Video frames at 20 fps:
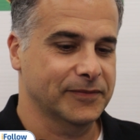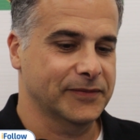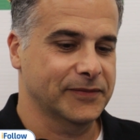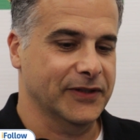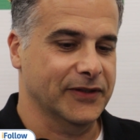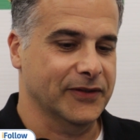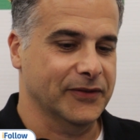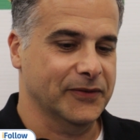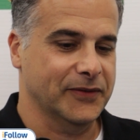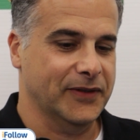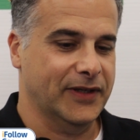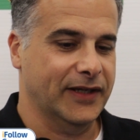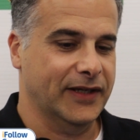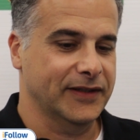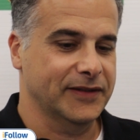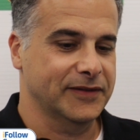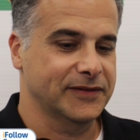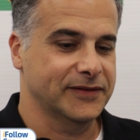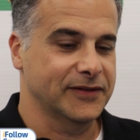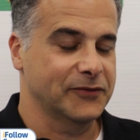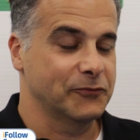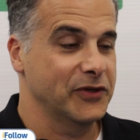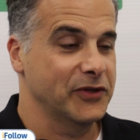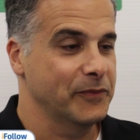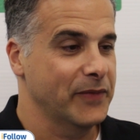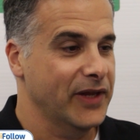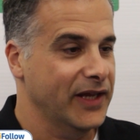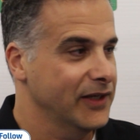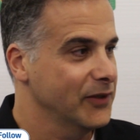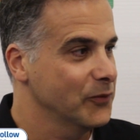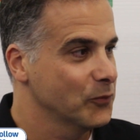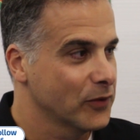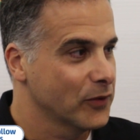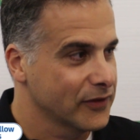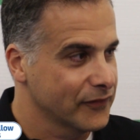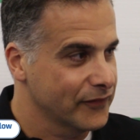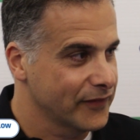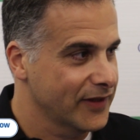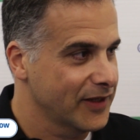you know, I remain one of